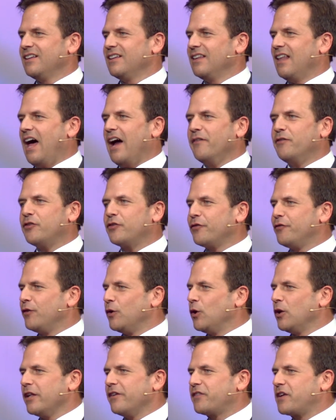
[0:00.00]
lives
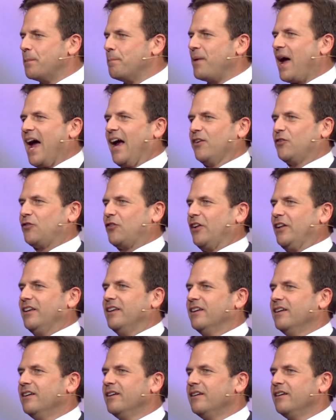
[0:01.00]
full of
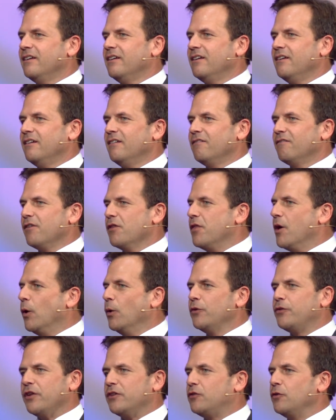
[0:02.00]
compassion for
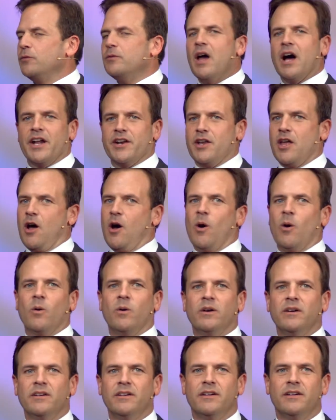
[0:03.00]
those that do not
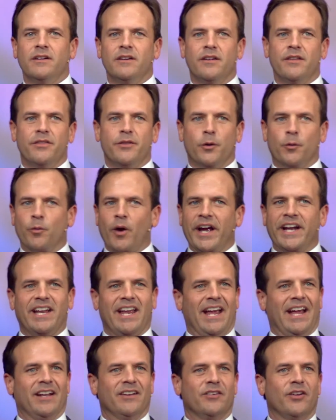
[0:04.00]
know their right
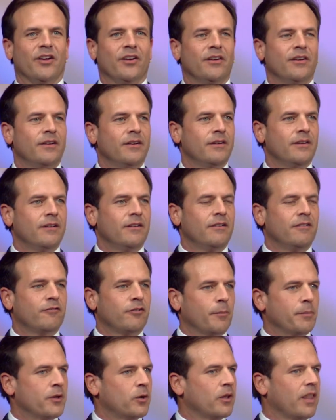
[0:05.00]
hand
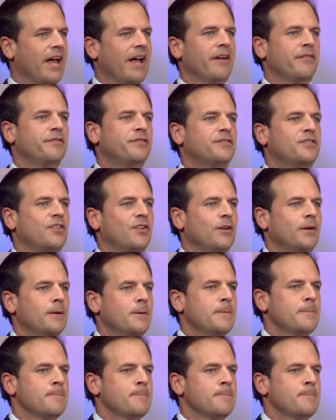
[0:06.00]
from their left.